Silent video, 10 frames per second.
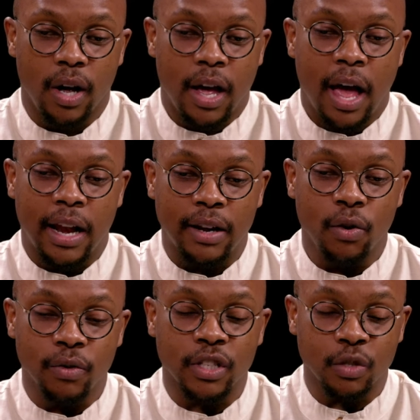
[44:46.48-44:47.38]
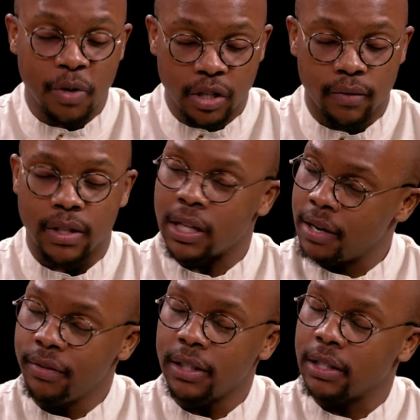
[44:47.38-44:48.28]
and I know this especially of the South
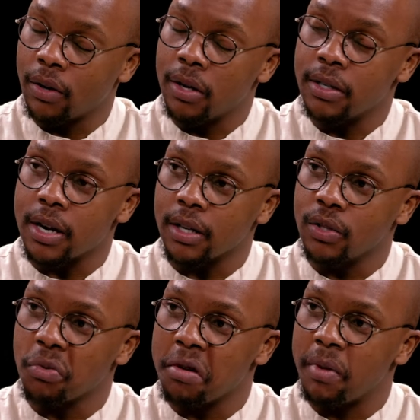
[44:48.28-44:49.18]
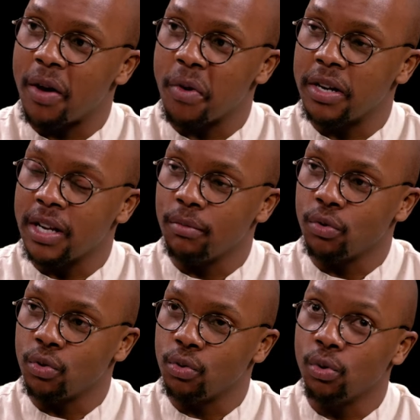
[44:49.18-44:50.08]
African context, whereby we attempt
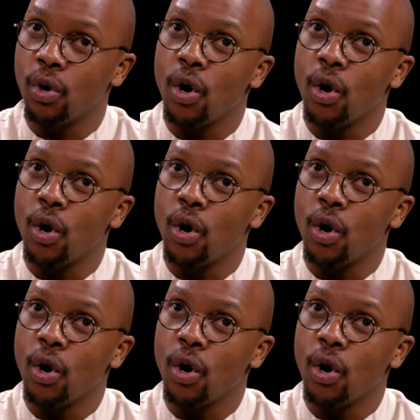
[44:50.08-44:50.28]
to